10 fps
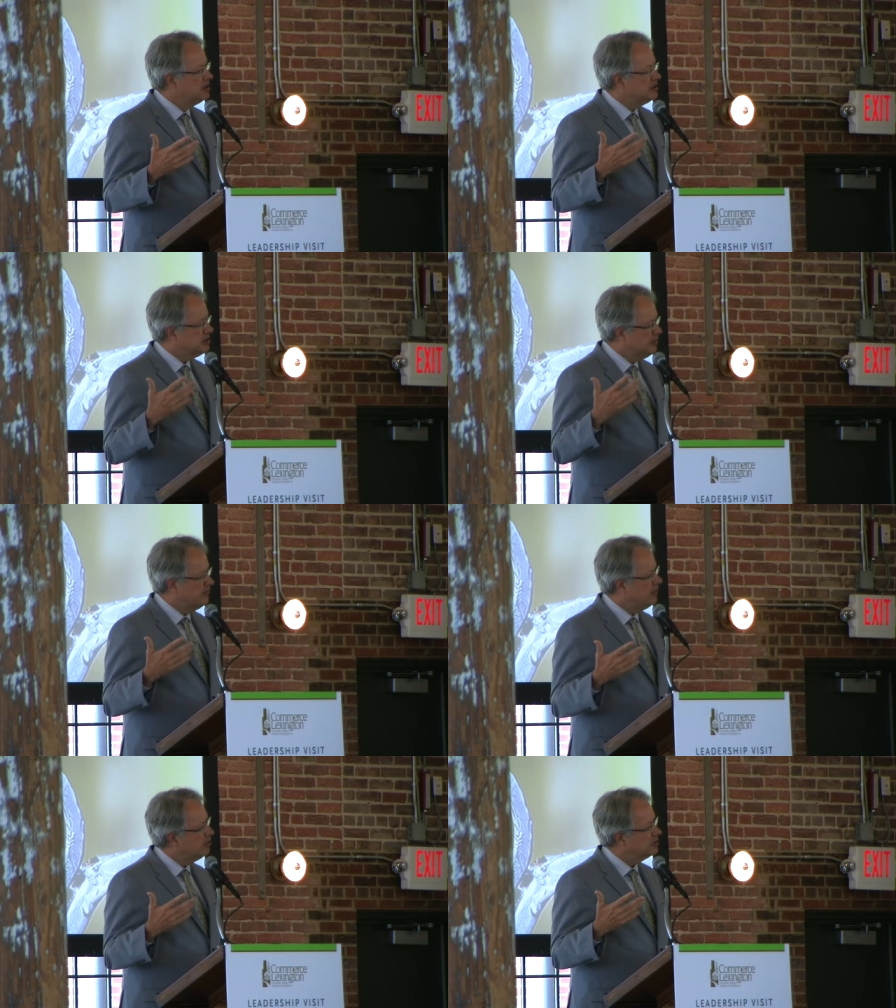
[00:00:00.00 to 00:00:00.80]
some
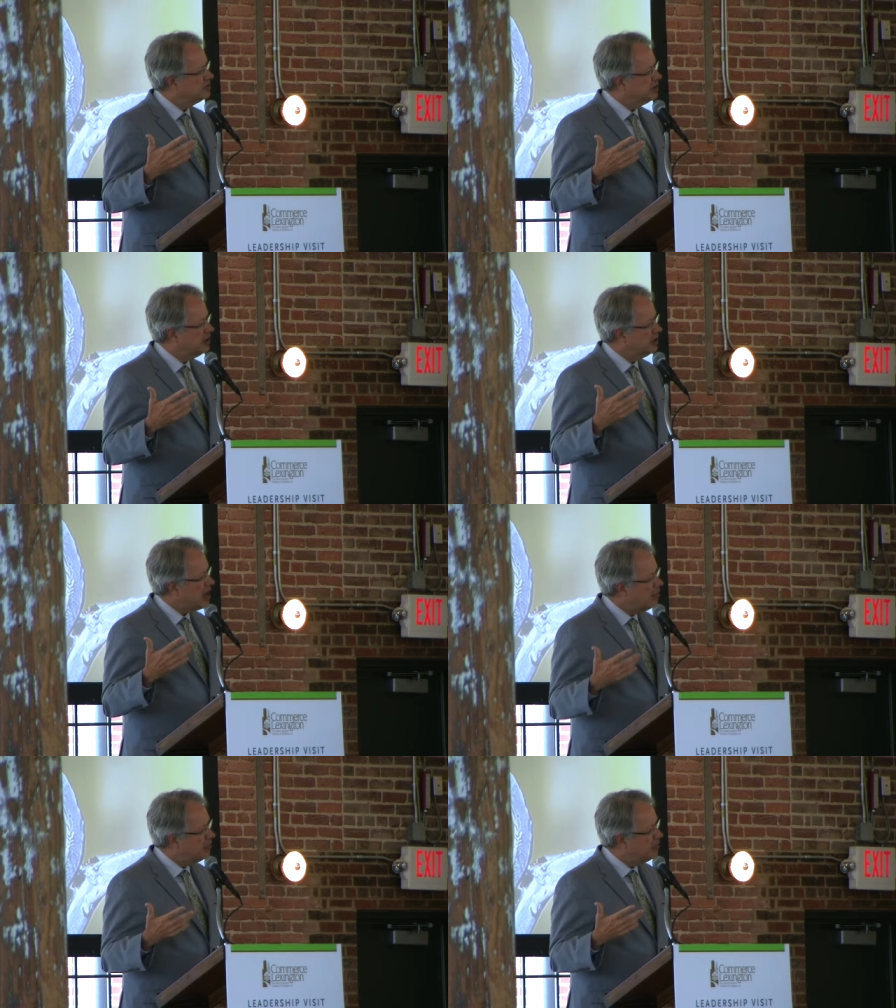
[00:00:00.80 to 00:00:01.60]
folks
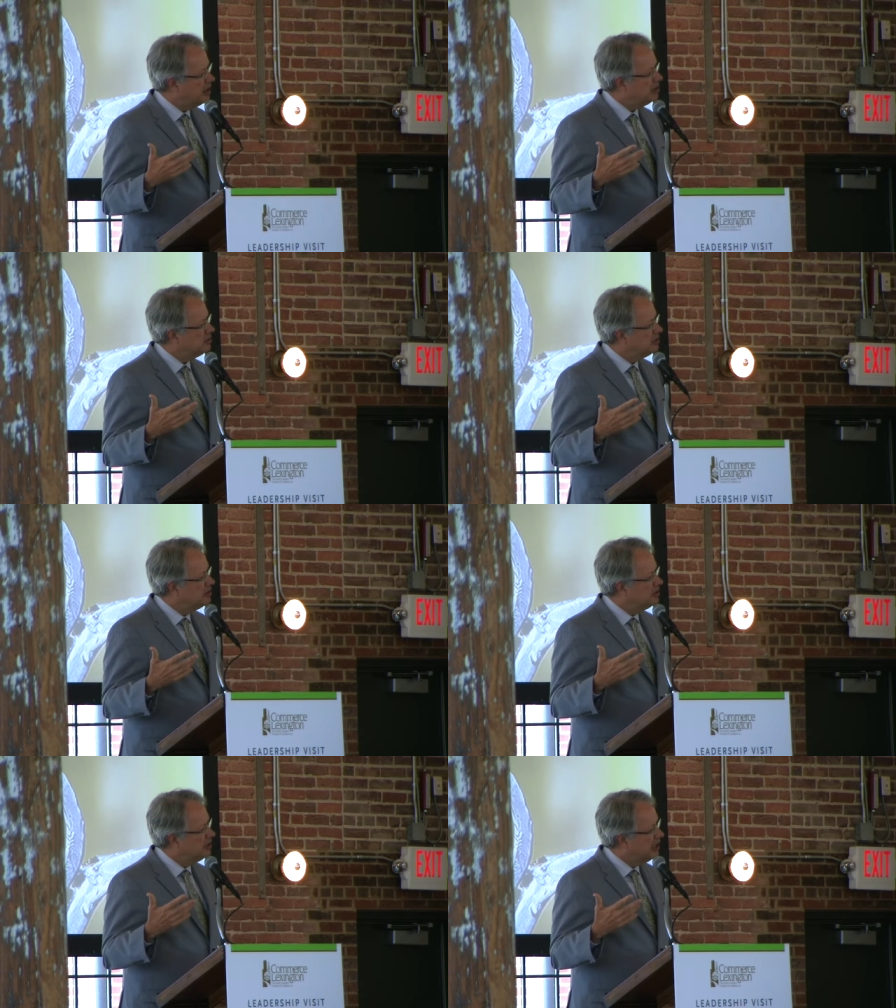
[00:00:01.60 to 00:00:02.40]
compliment
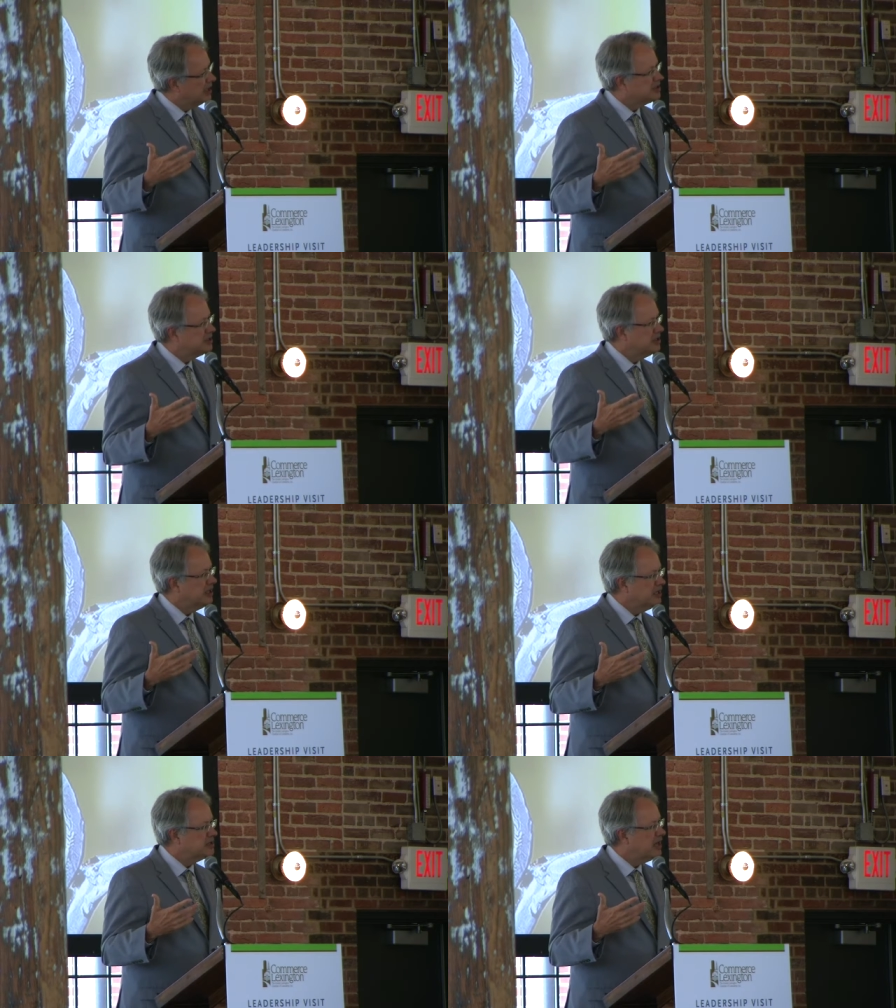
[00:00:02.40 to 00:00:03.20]

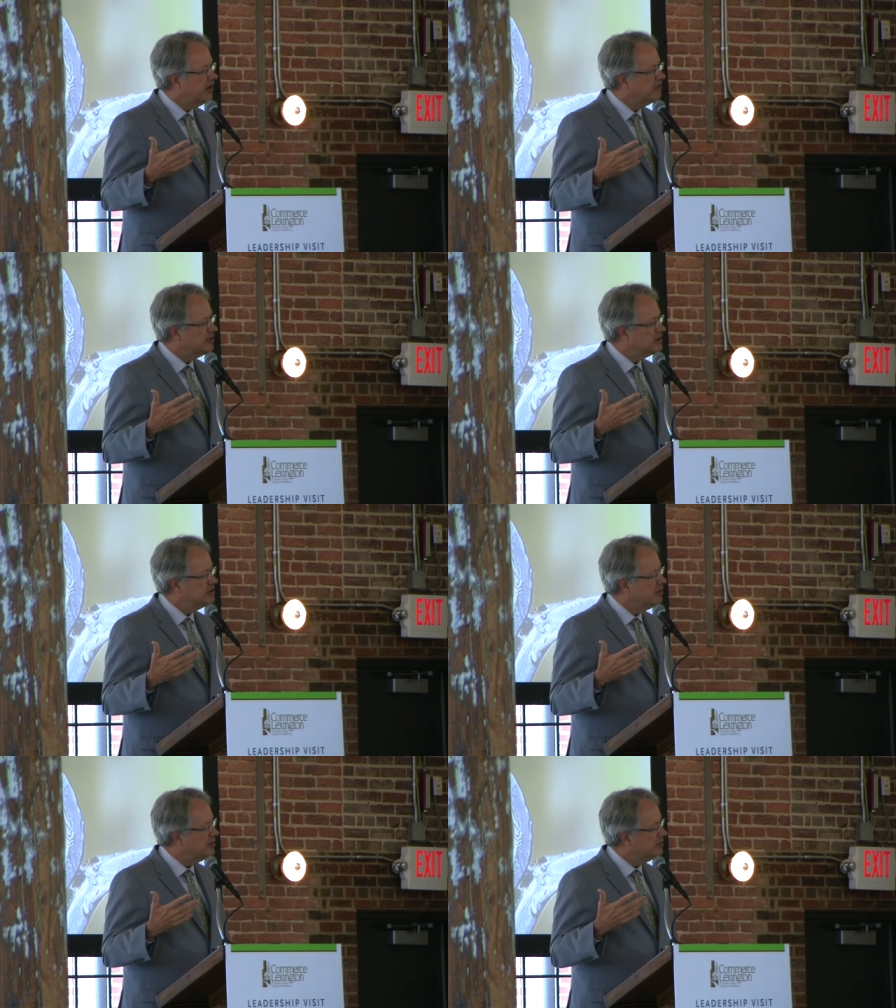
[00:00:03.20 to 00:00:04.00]
Lexington as having
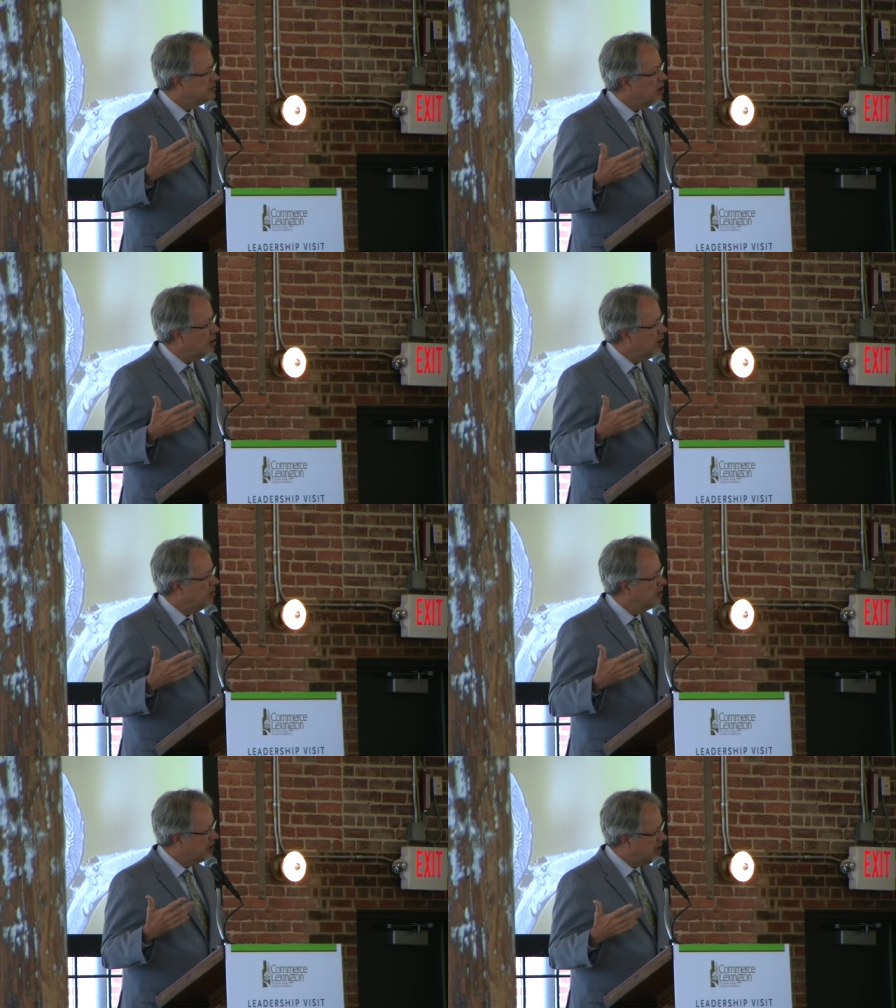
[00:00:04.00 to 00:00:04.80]
some of the
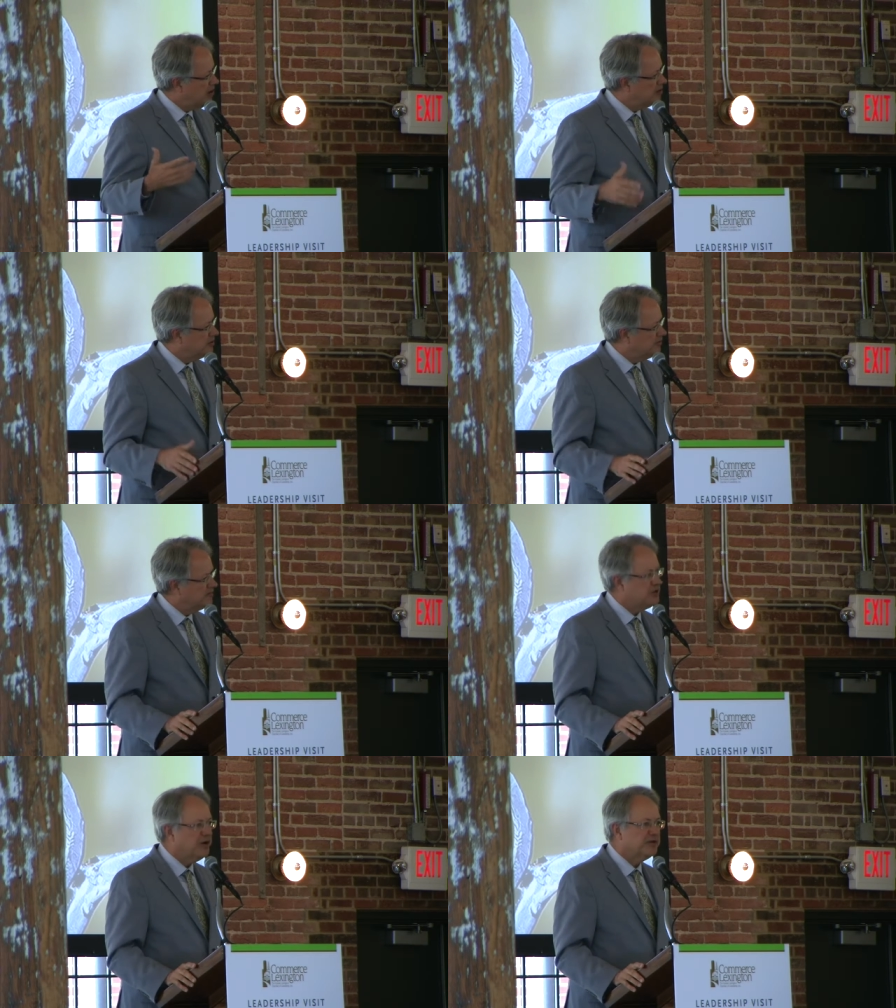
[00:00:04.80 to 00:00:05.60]
charm and character
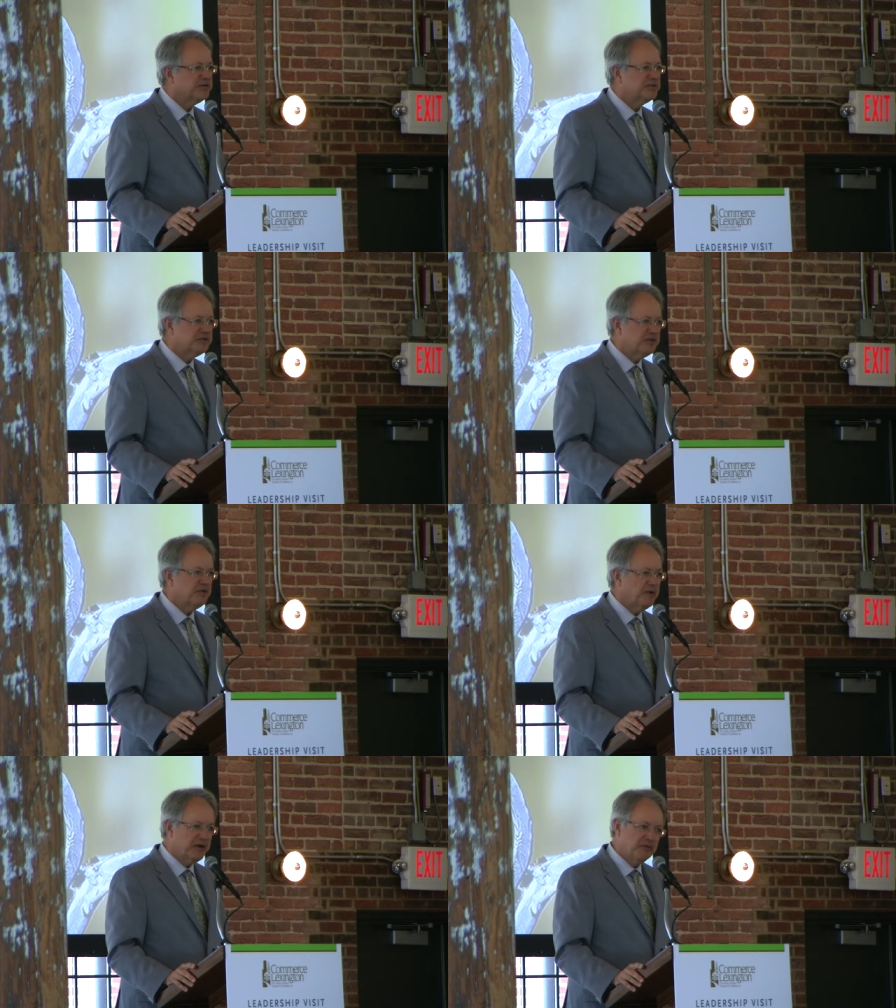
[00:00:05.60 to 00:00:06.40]
of Charleston,
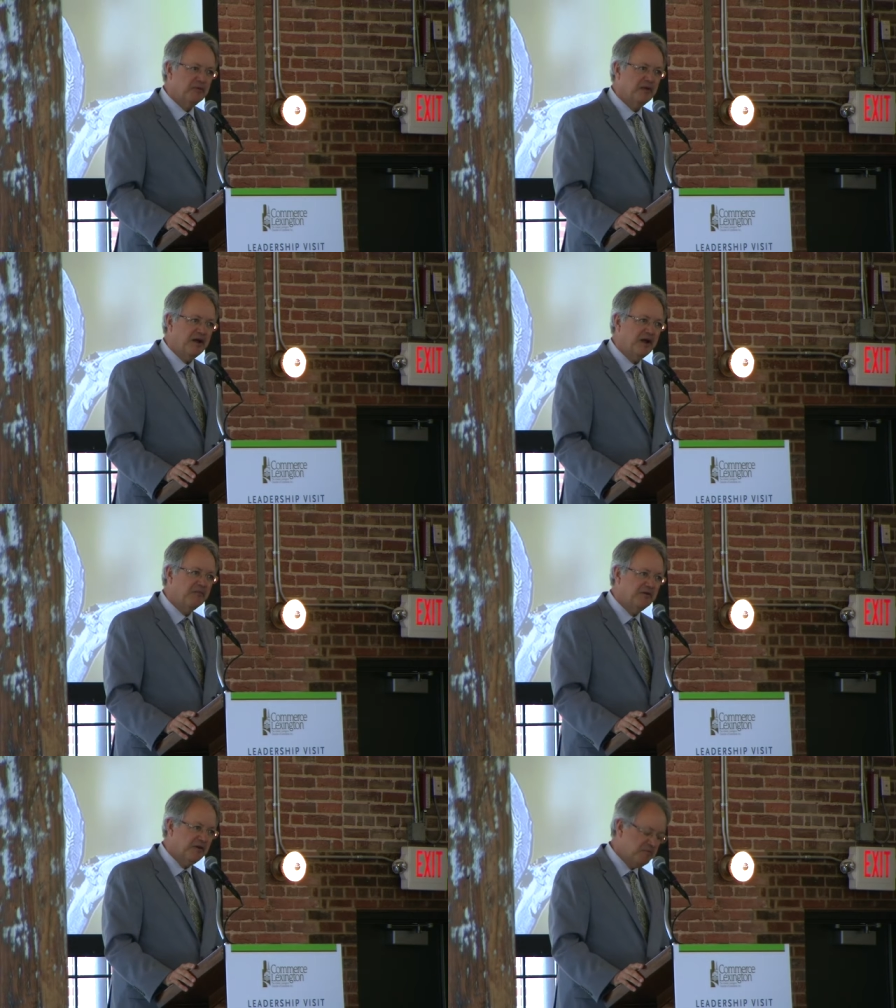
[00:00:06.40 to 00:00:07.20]
so
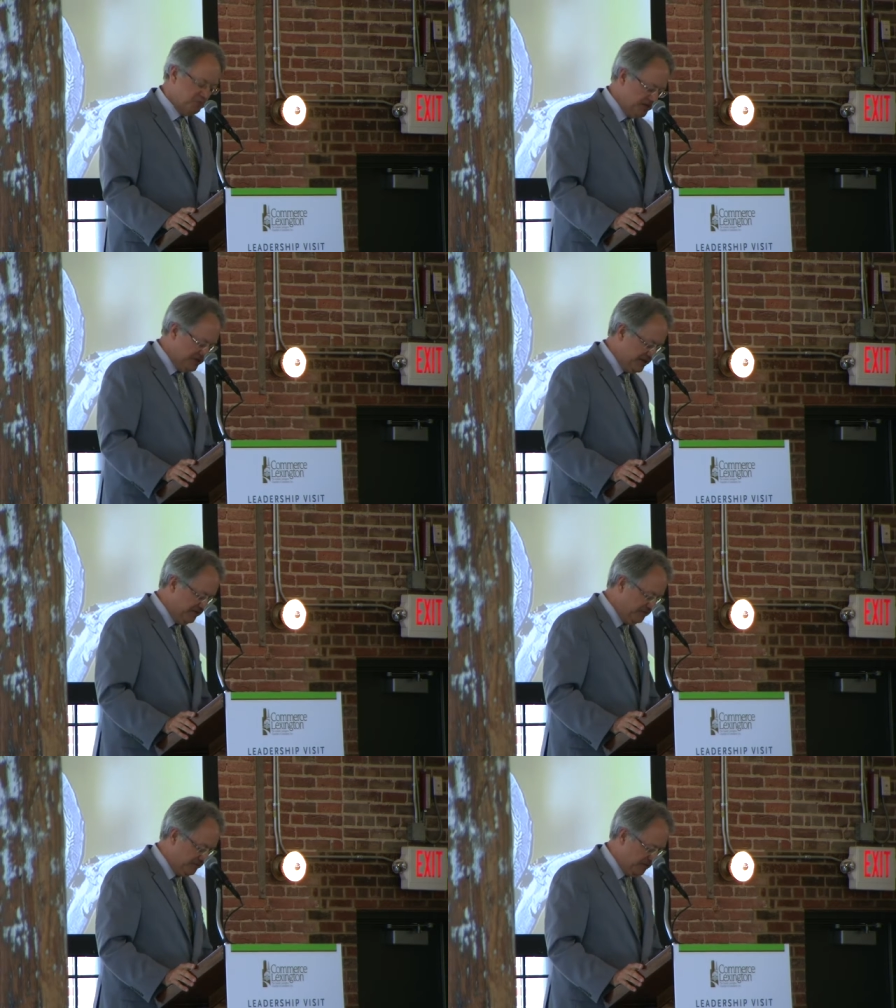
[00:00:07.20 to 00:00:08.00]
I'm very
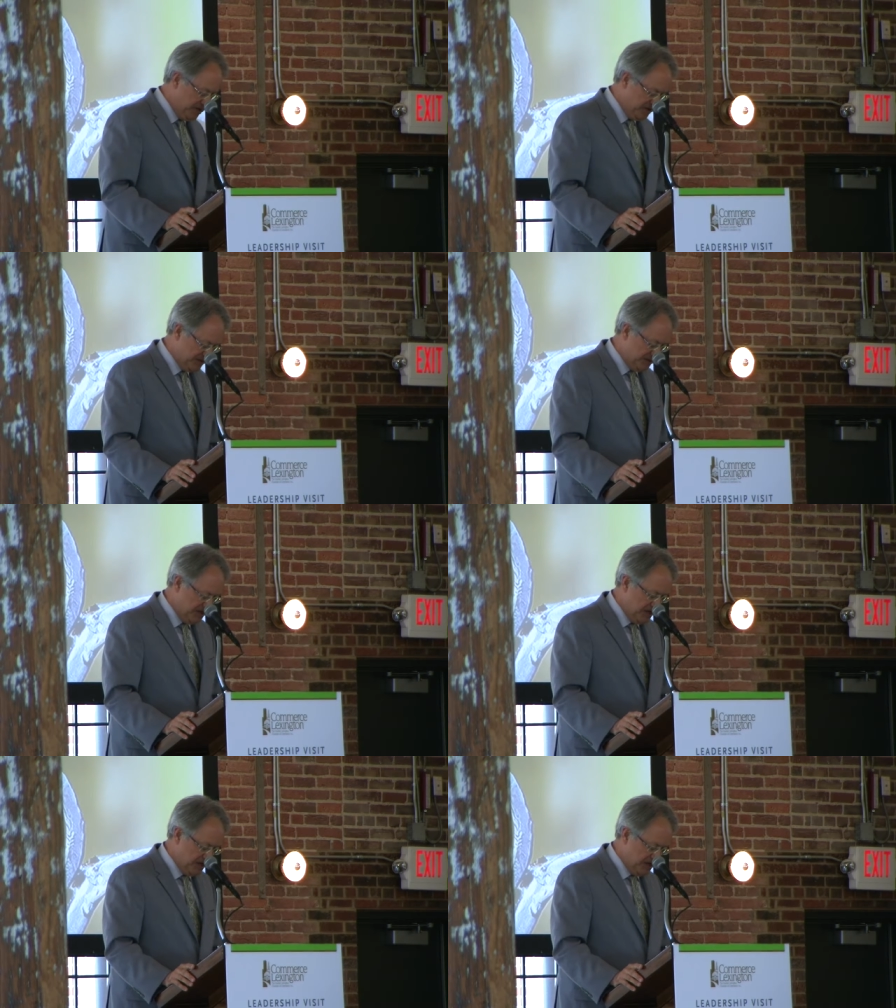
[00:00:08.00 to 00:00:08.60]
appreciative for his